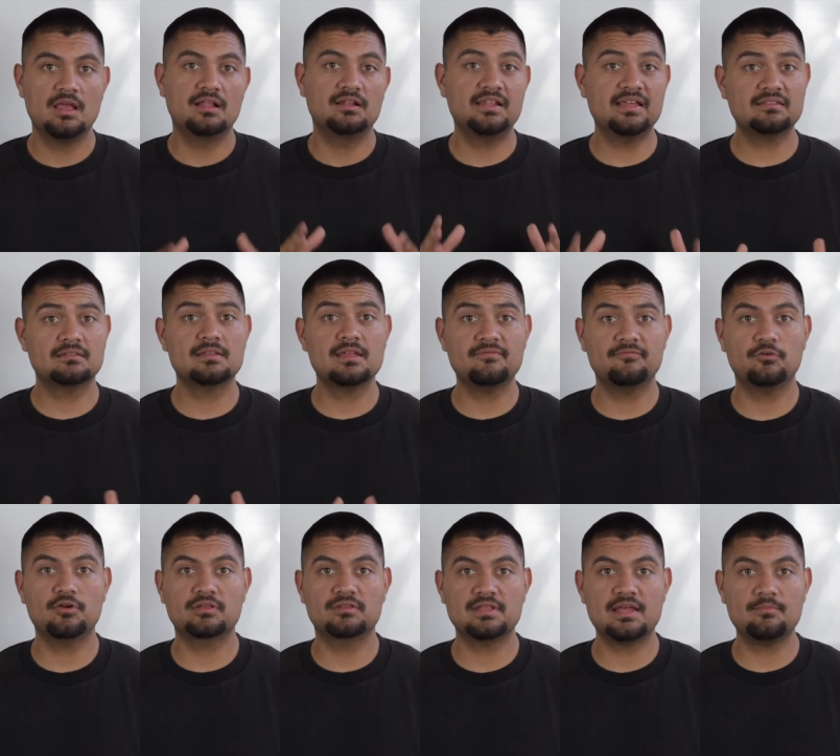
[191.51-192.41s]
Let's say,
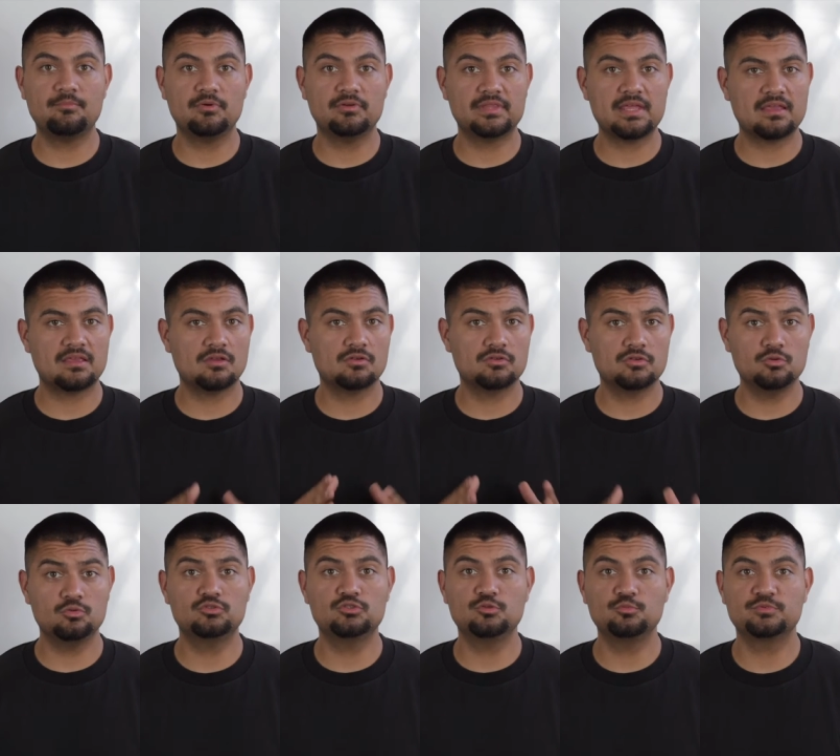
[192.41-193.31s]
for example, that your
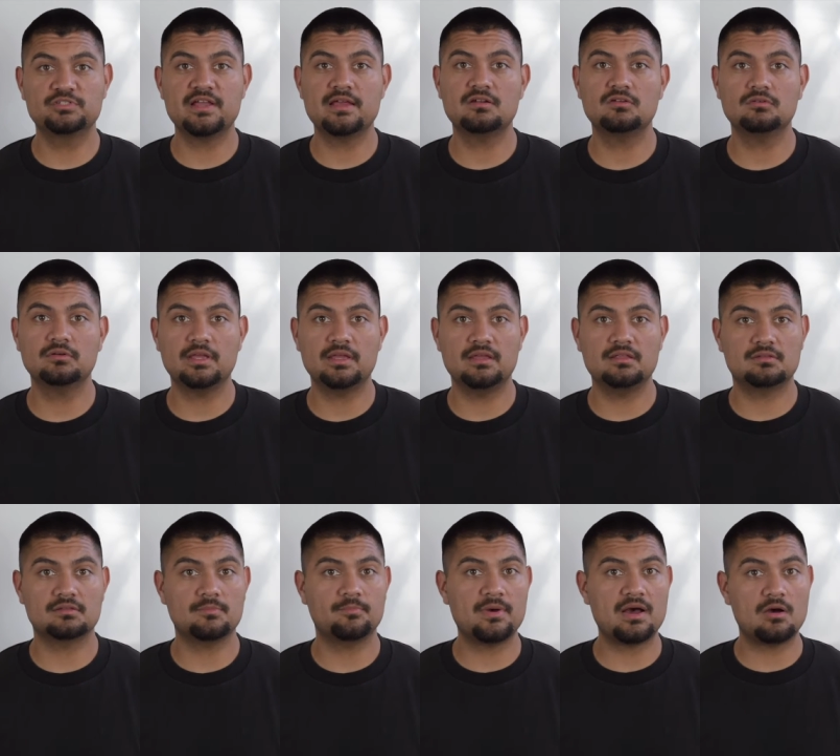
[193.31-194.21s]
YouTube channel
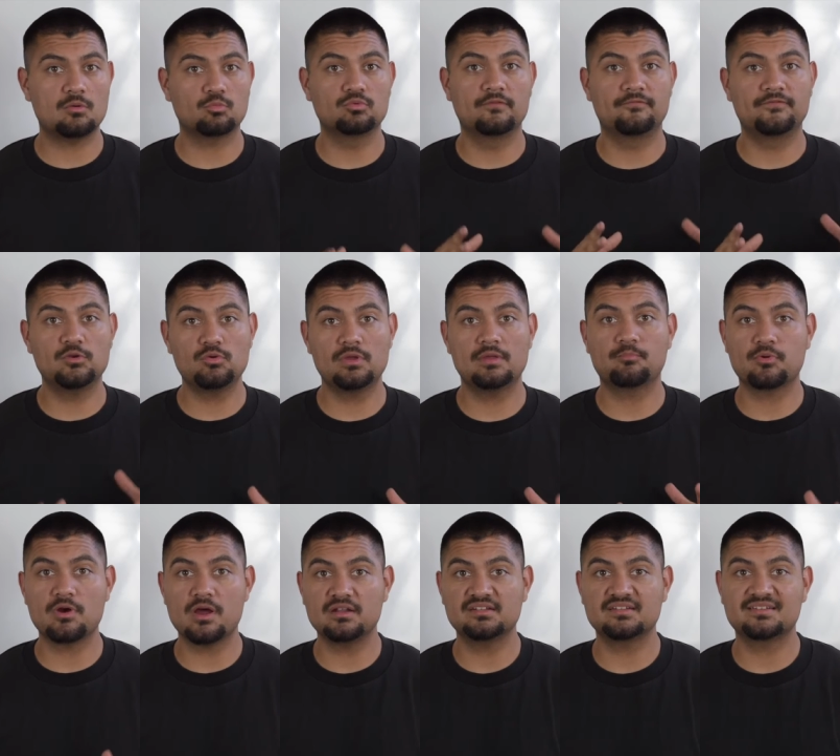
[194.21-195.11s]
is about reviewing
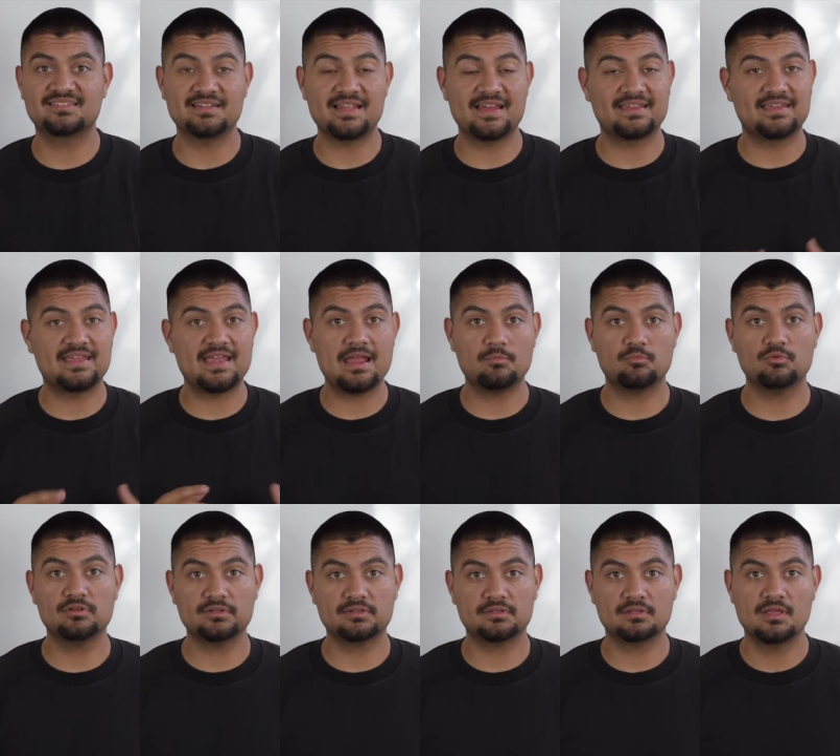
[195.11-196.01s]
products like
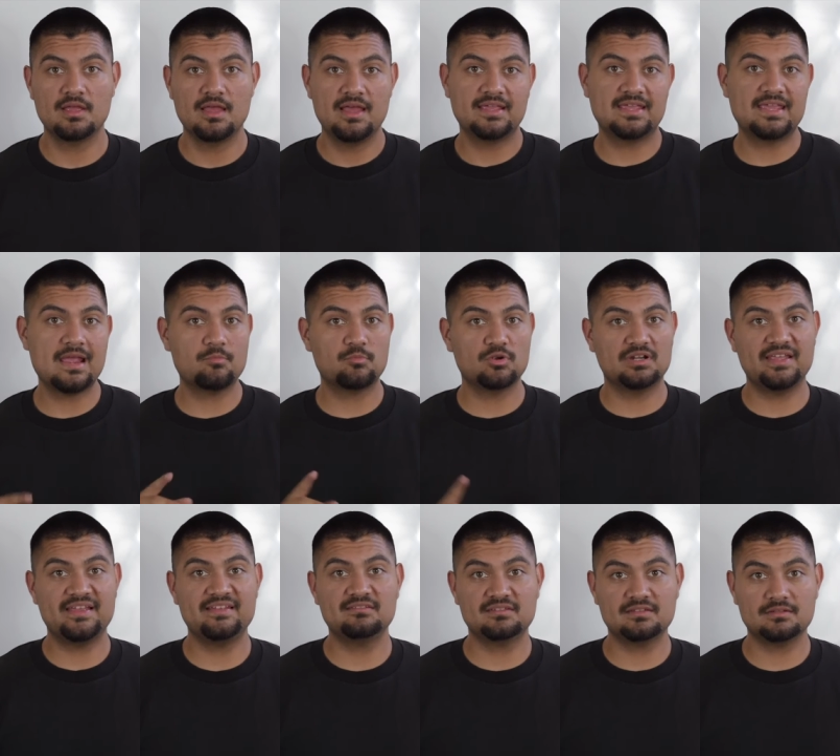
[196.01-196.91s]
cameras, camera
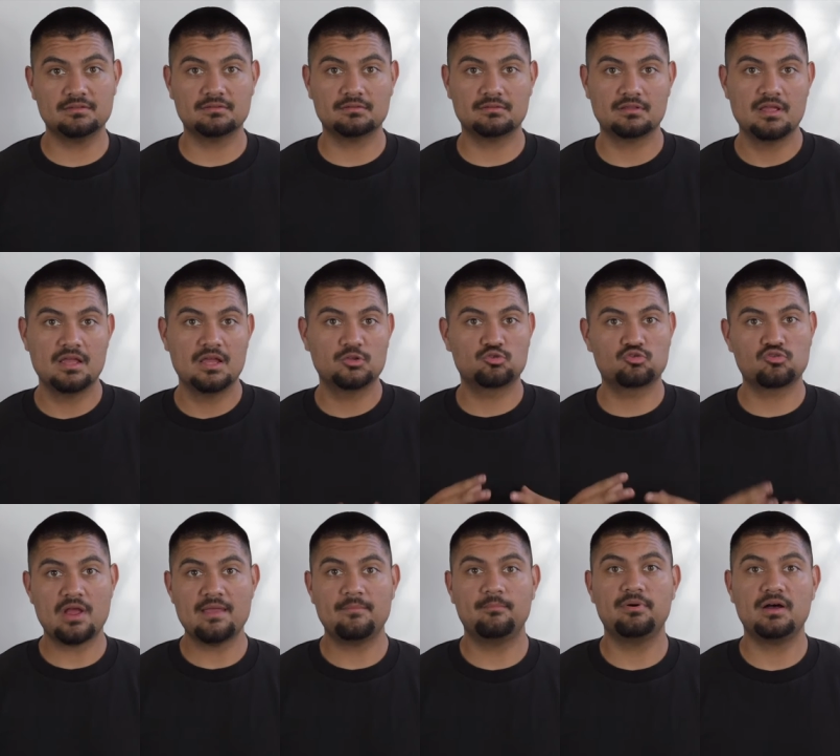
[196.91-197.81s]
lenses,
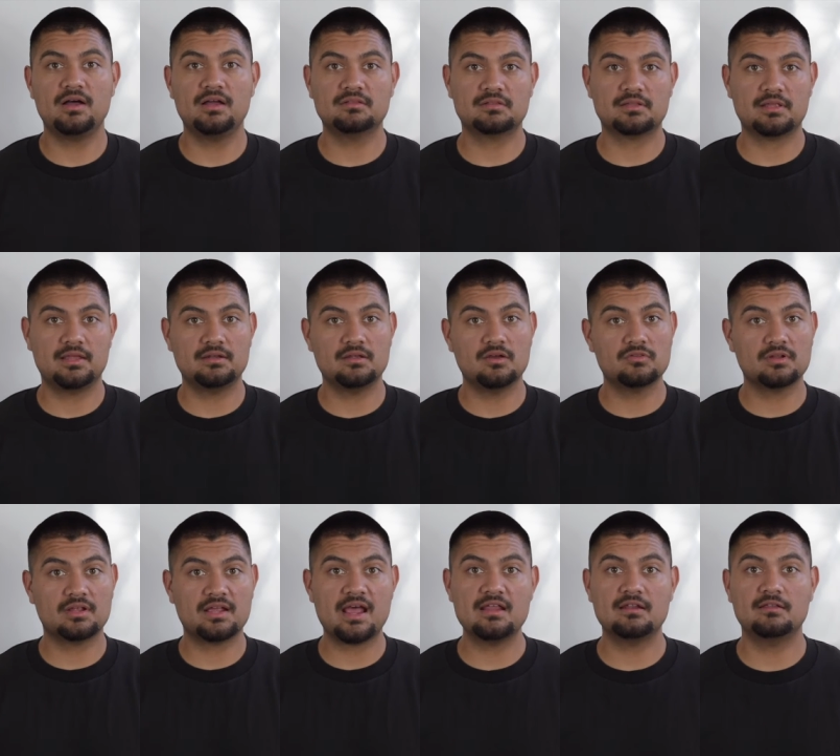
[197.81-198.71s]
tripods, and
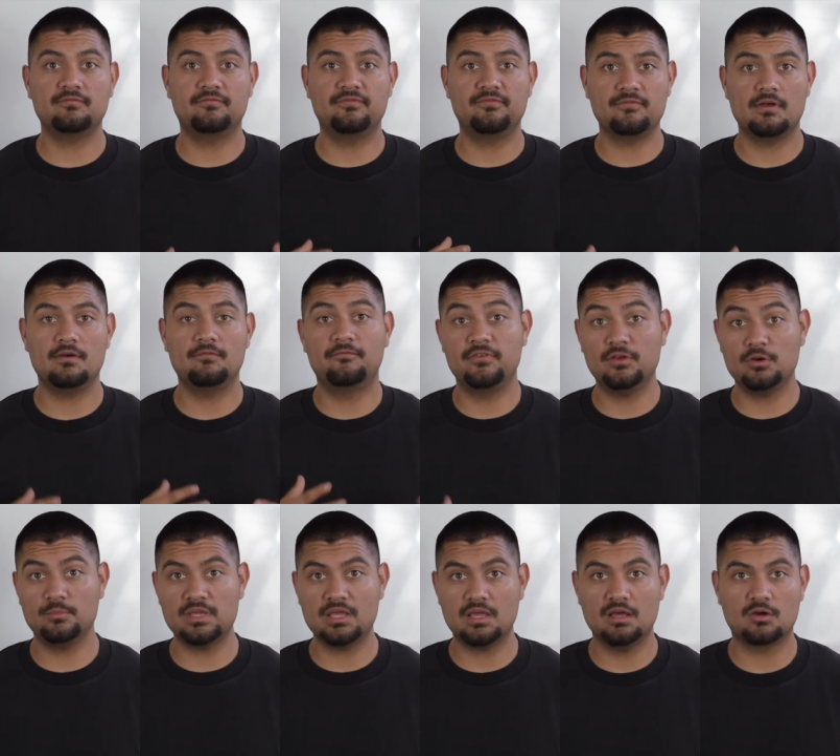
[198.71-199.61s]
other kind of
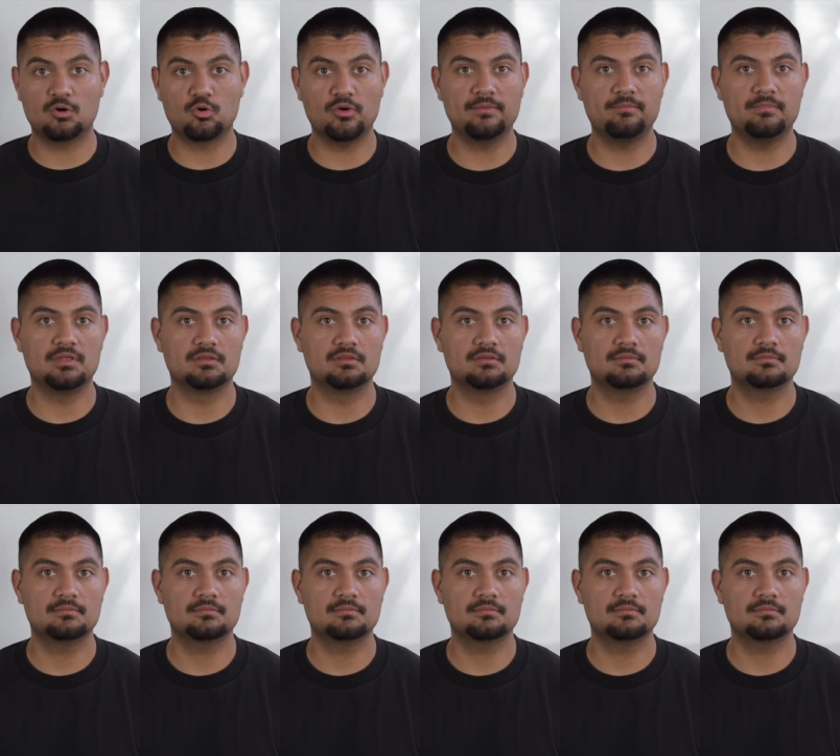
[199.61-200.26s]
filming equipment.